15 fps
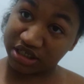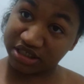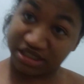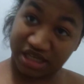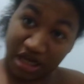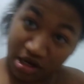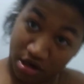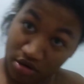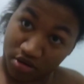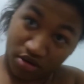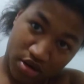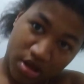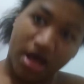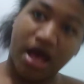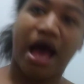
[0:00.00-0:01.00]
as
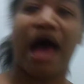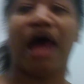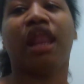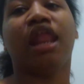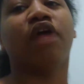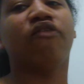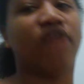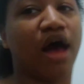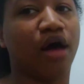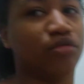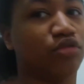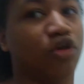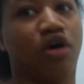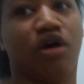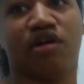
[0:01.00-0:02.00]
Here. I love
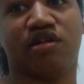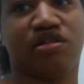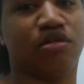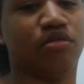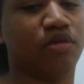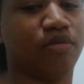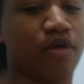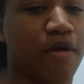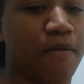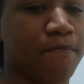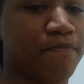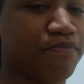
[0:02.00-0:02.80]
Outlaws. Don't get me wrong.